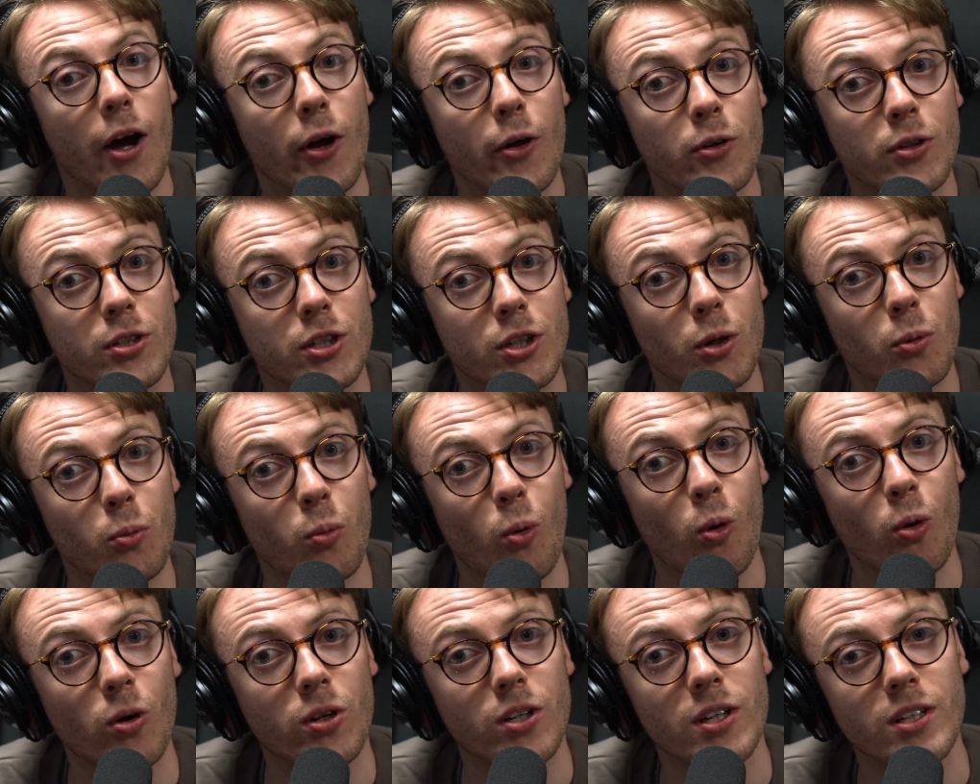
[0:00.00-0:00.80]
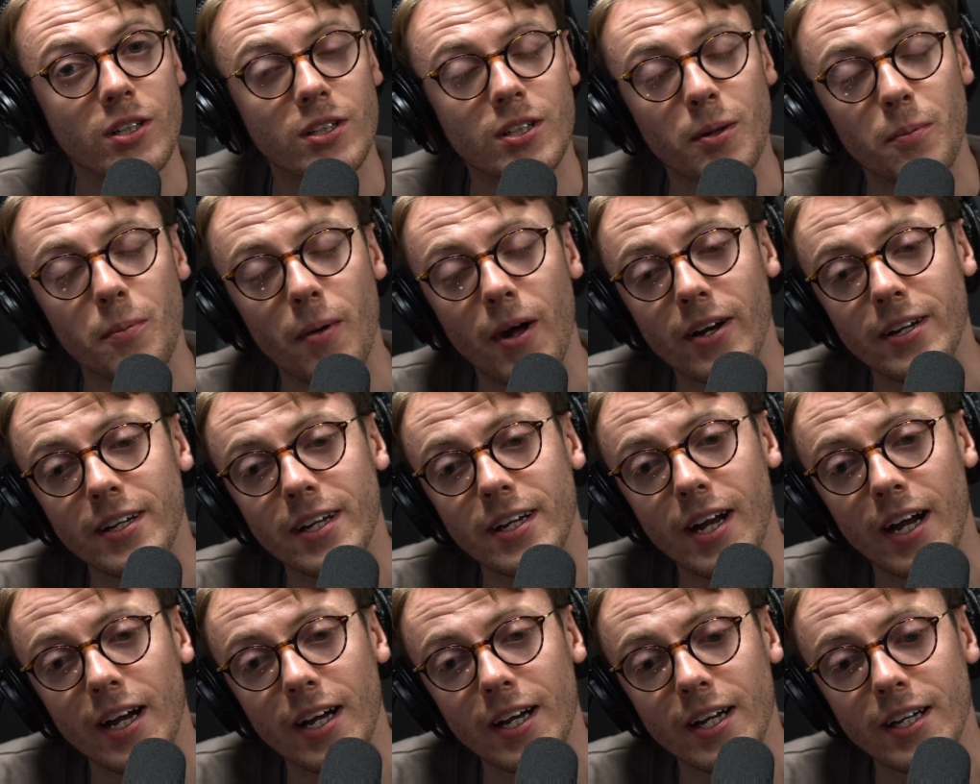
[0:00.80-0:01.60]
I also walked into the Man
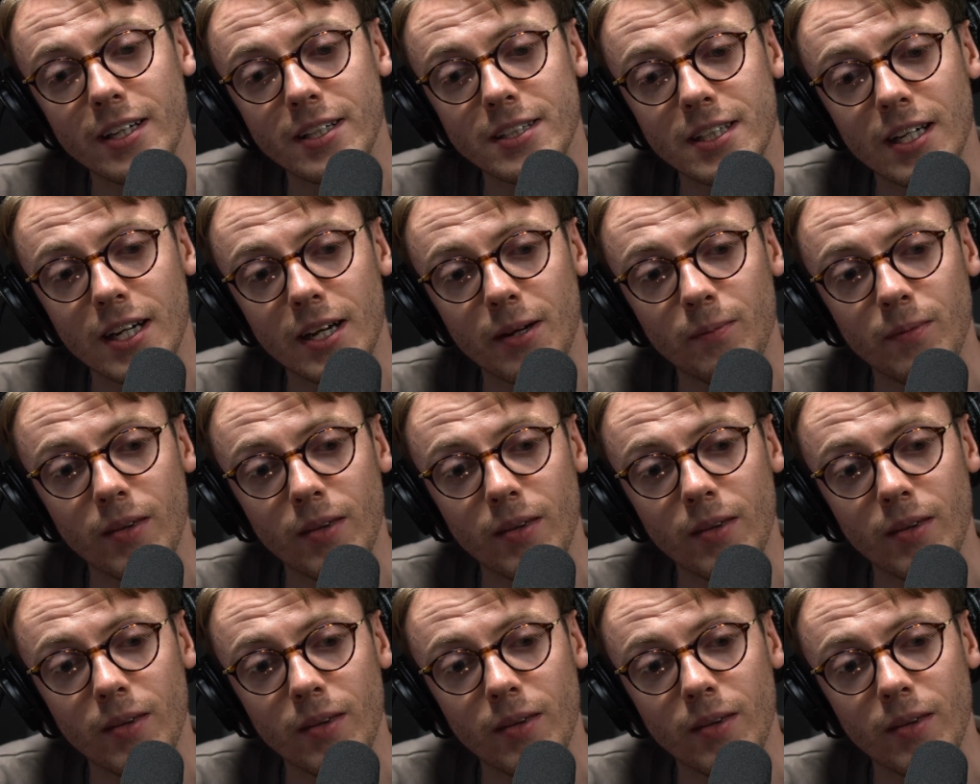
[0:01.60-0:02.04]
United